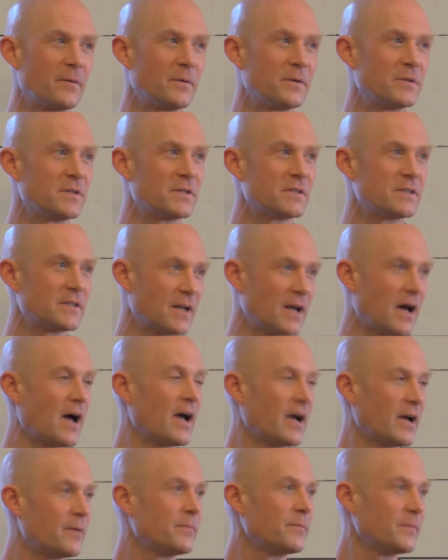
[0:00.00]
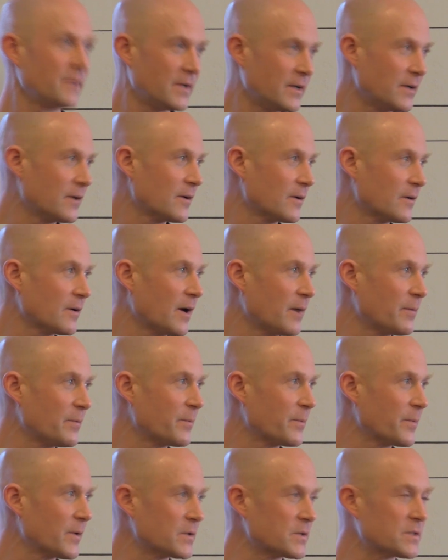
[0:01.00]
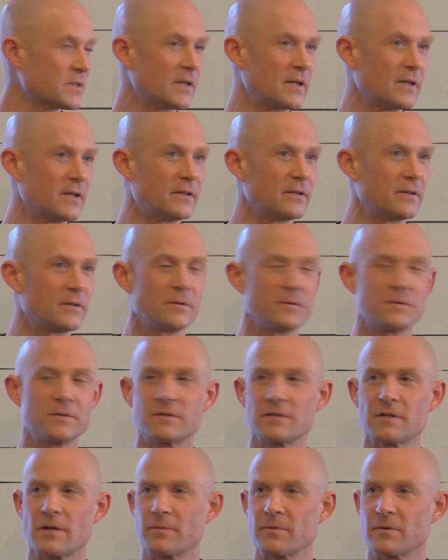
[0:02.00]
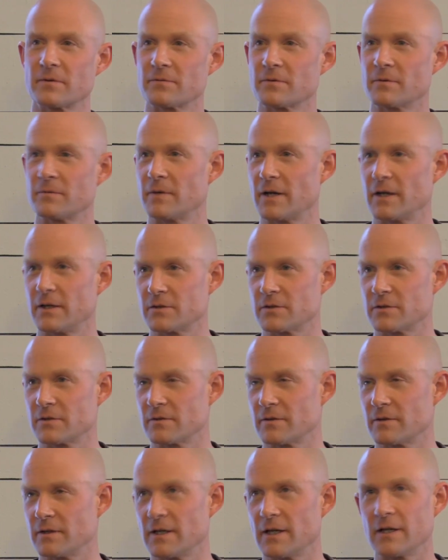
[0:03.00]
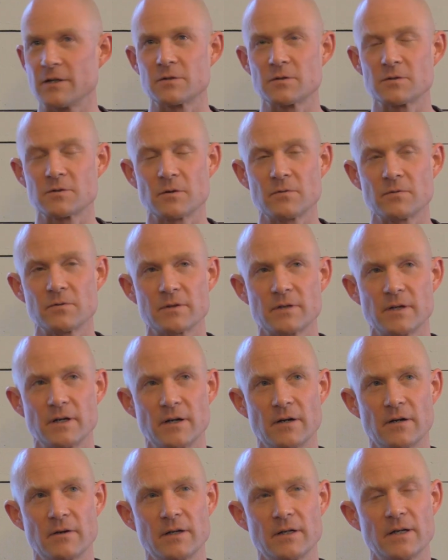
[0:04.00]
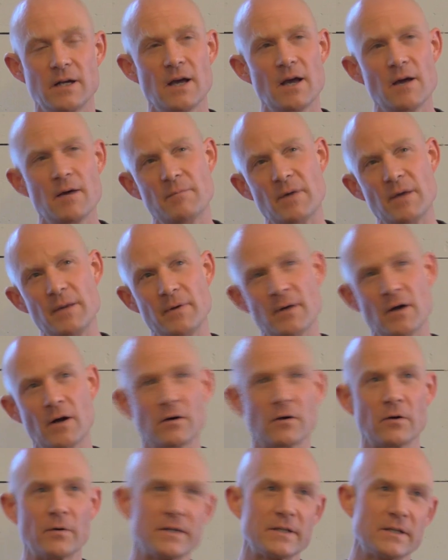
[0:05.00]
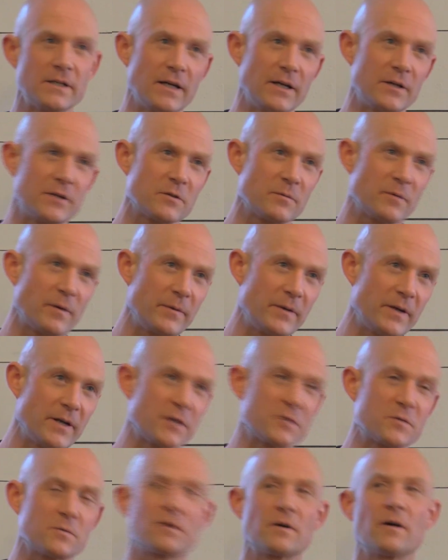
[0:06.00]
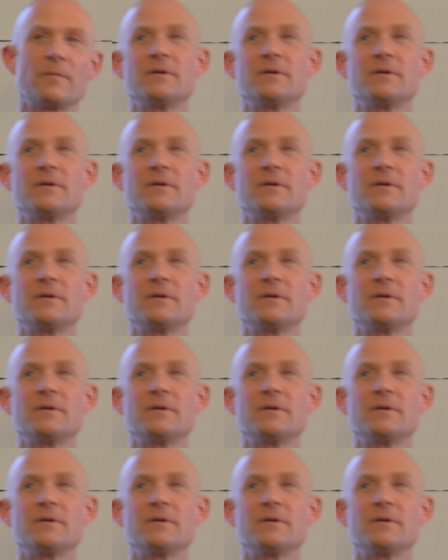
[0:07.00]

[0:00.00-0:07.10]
which is that I am here, I'm a person who's separate from nature, and nature's over there, and maybe I'll go into nature, maybe nature will